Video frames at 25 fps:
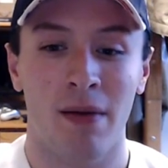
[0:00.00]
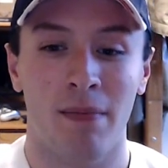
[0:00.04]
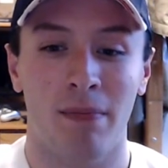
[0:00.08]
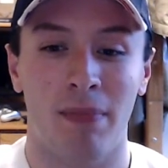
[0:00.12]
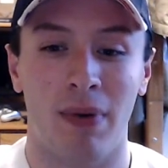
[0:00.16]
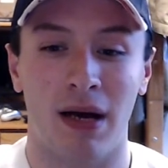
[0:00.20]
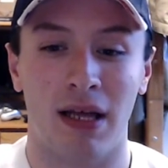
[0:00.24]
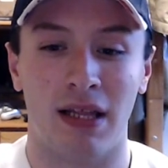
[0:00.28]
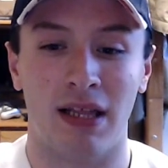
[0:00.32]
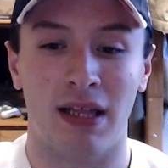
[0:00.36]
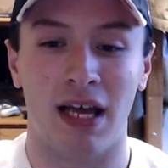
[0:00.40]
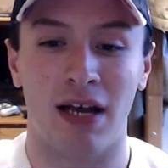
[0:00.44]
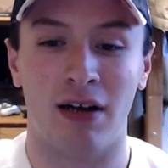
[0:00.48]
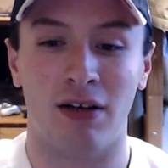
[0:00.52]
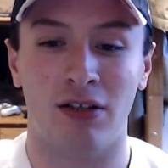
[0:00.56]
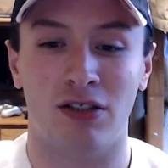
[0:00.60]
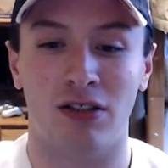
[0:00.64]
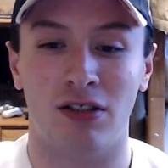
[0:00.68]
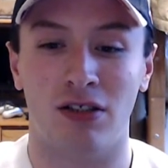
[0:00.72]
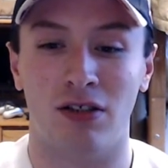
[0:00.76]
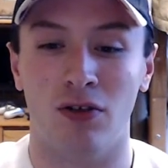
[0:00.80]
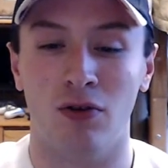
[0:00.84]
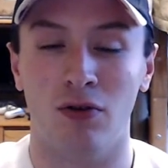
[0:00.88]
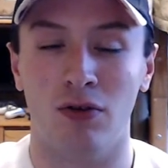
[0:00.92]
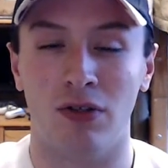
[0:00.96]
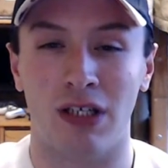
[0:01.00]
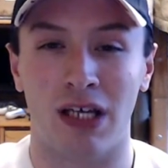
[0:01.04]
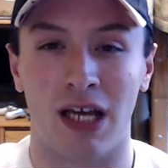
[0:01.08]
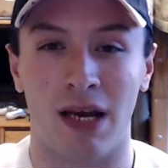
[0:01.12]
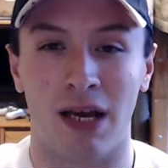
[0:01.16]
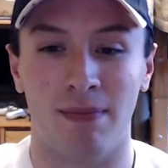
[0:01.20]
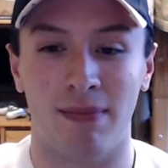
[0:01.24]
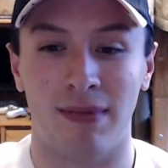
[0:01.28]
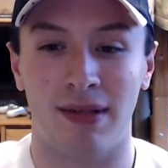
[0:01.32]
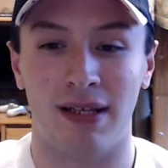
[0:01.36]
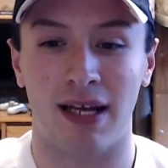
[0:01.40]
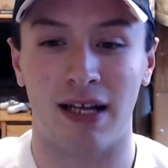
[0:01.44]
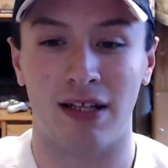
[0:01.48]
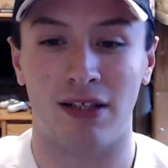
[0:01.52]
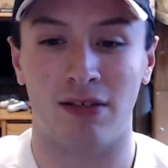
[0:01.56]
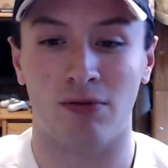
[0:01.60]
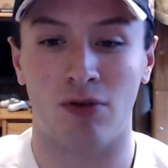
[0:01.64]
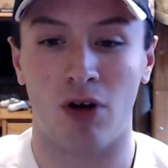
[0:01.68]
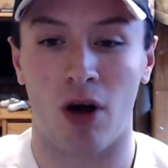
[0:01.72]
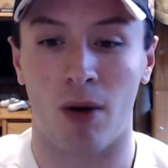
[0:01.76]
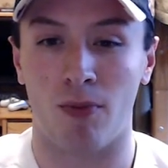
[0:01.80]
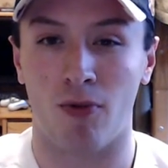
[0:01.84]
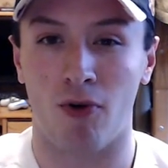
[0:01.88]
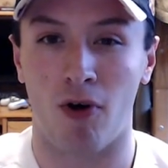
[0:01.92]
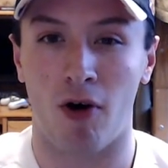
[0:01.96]
but they're using him to get some
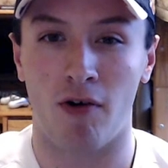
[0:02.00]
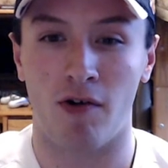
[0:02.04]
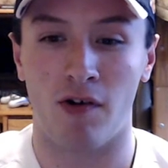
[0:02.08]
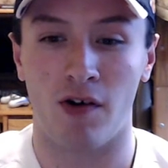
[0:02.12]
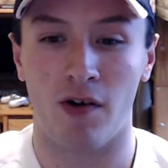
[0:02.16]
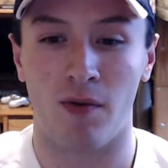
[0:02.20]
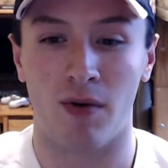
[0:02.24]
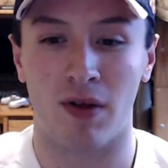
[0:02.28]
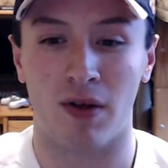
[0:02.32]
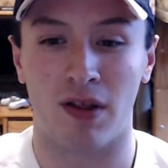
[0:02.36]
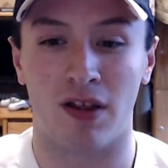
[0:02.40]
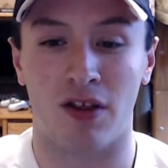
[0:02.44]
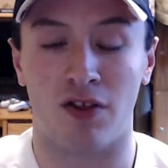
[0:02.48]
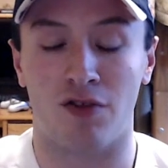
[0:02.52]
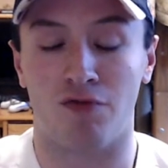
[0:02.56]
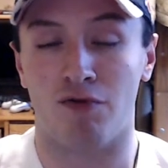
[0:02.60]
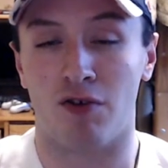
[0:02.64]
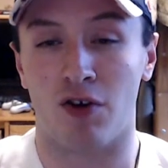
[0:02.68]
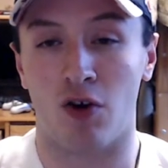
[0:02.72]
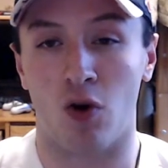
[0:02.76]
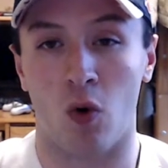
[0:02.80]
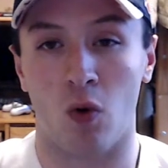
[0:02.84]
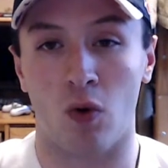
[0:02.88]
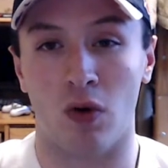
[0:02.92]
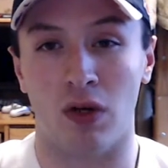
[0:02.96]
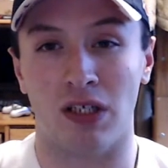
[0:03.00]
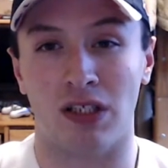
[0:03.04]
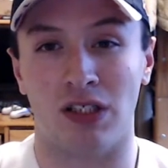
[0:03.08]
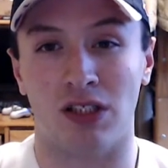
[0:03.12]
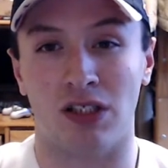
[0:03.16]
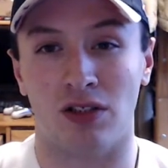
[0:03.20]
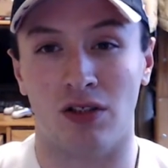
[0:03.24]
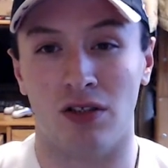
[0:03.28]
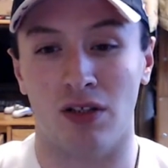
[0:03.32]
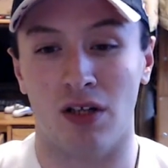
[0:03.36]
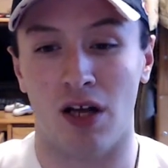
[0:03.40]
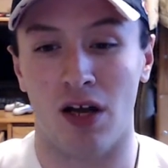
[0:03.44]
camaraderie with three goalies